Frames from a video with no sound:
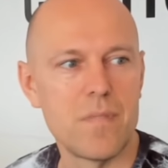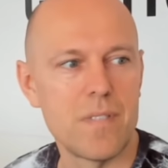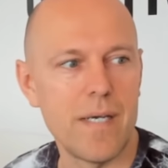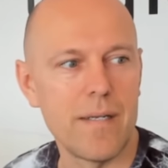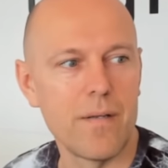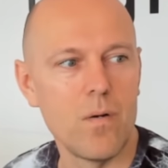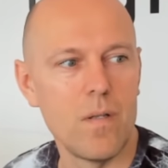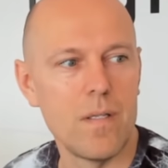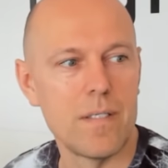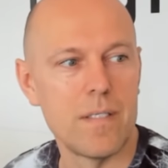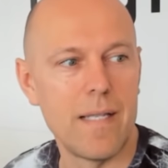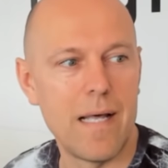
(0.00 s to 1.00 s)
Technical
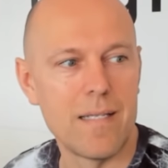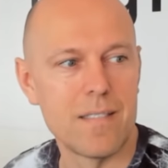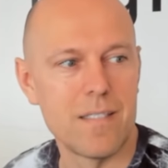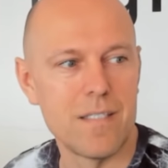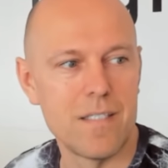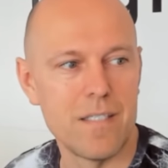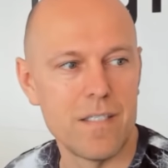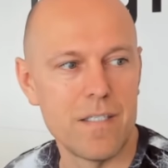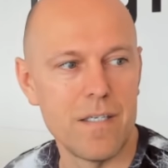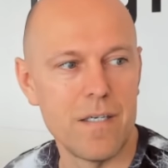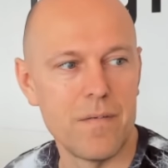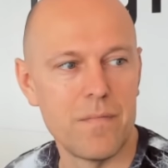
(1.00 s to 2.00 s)
analysis is
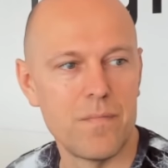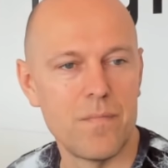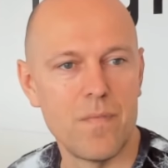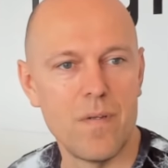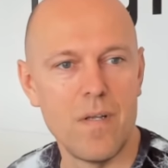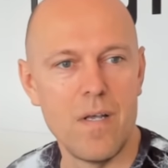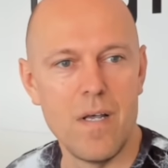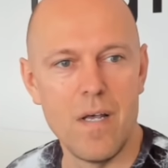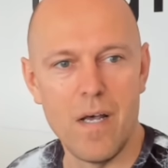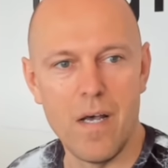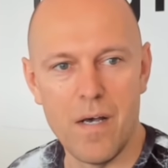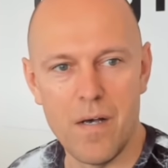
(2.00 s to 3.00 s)
the
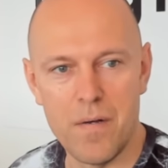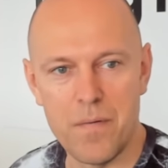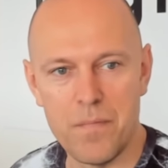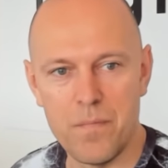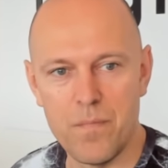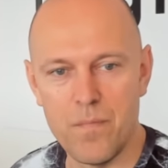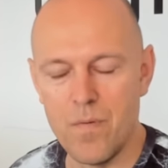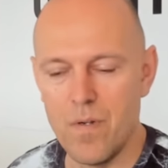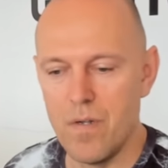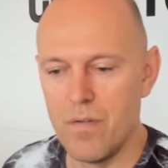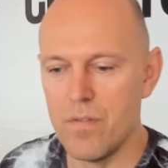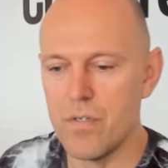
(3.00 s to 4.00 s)
uh,
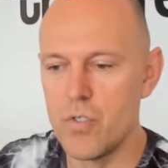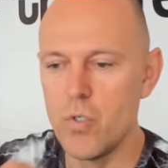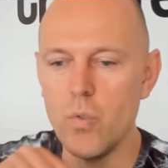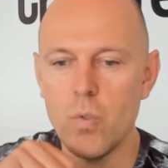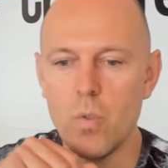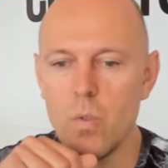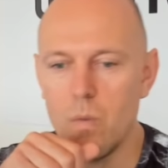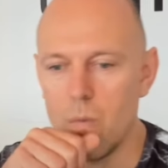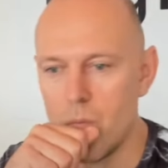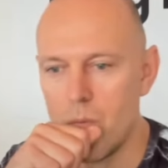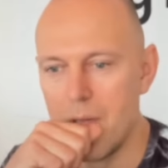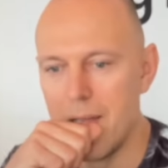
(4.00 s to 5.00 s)
the tool,
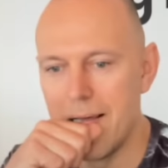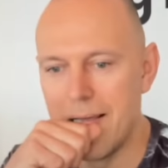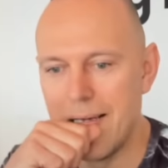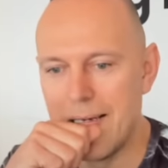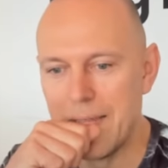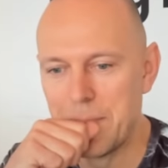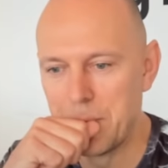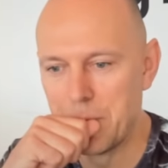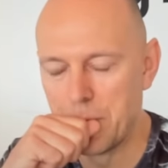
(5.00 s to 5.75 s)
like a